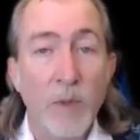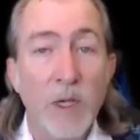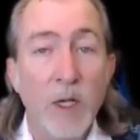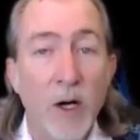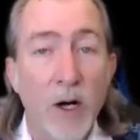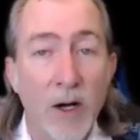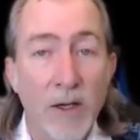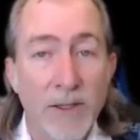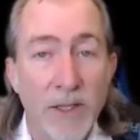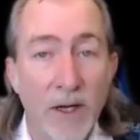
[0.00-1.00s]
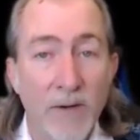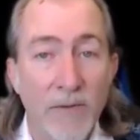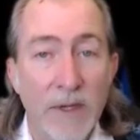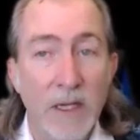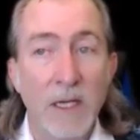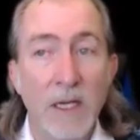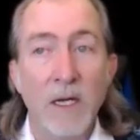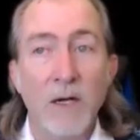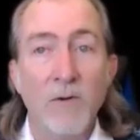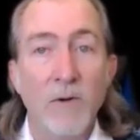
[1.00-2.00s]
because of the
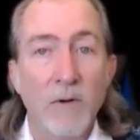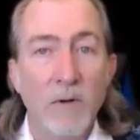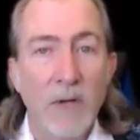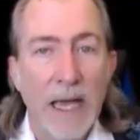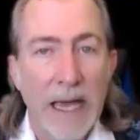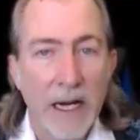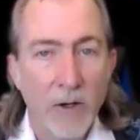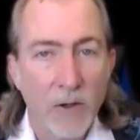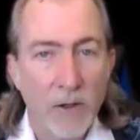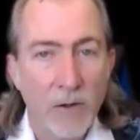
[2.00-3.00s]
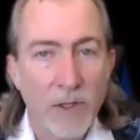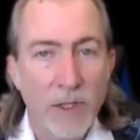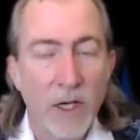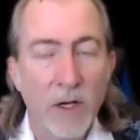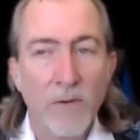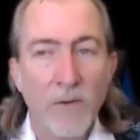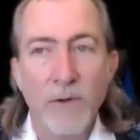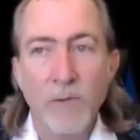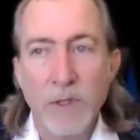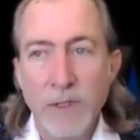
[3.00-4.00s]
anger at herself,
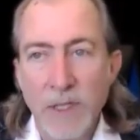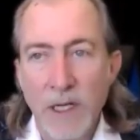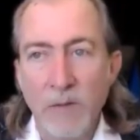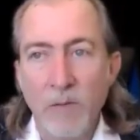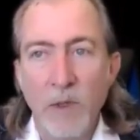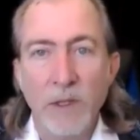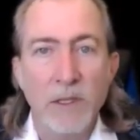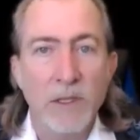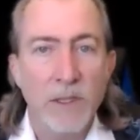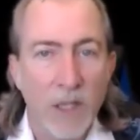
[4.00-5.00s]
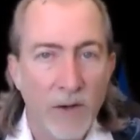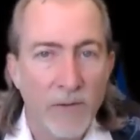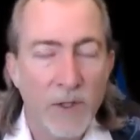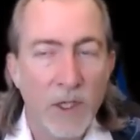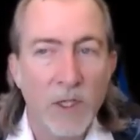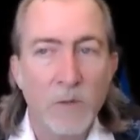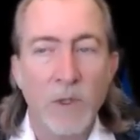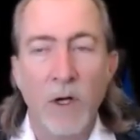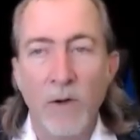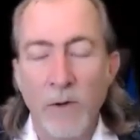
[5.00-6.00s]
the resentment, the
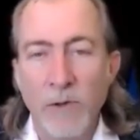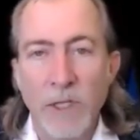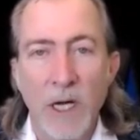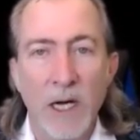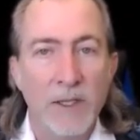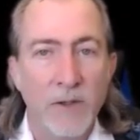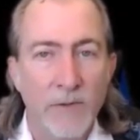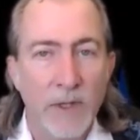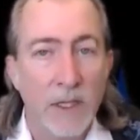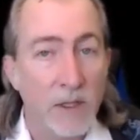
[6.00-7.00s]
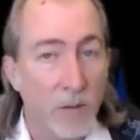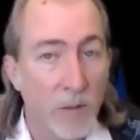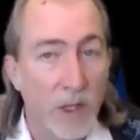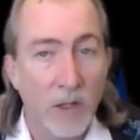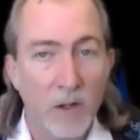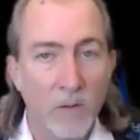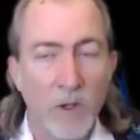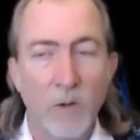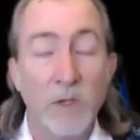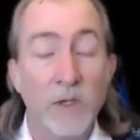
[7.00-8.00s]
self-judgment, all those kinds of things, depending on
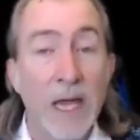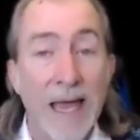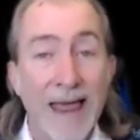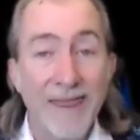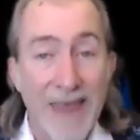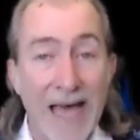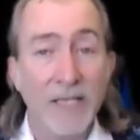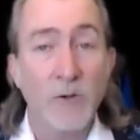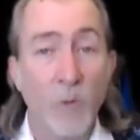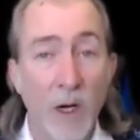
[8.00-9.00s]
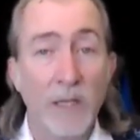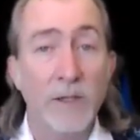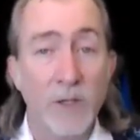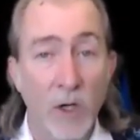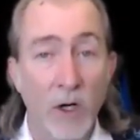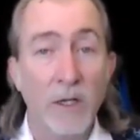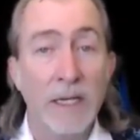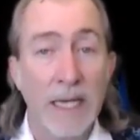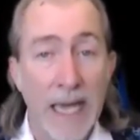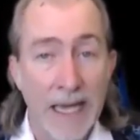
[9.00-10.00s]
what it was, that's what started
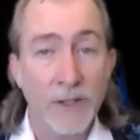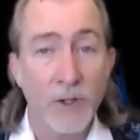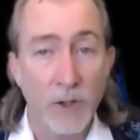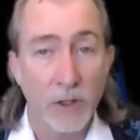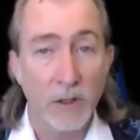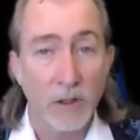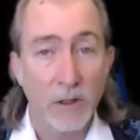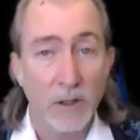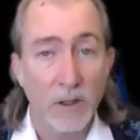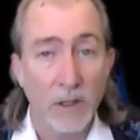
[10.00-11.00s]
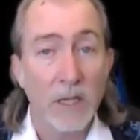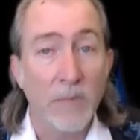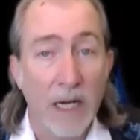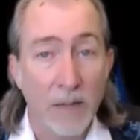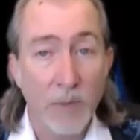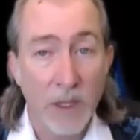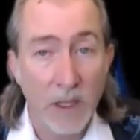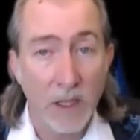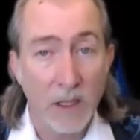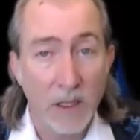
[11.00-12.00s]
the cancer, in my
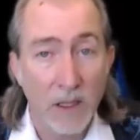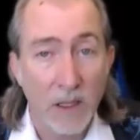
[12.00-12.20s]
opinion.